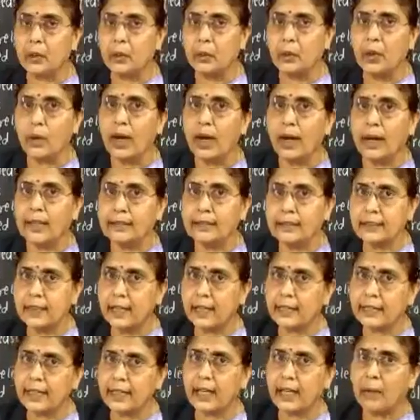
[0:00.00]
to a
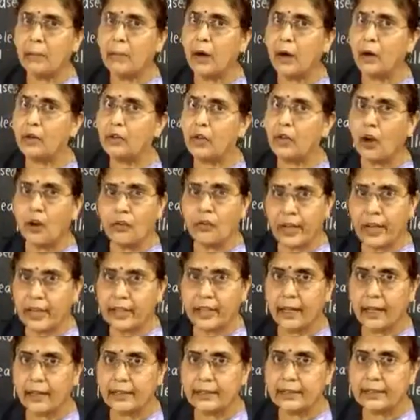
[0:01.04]
certain amount of
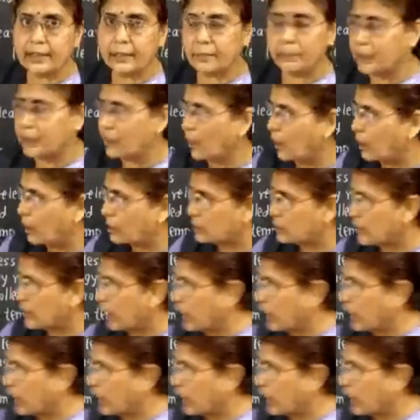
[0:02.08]
energy, because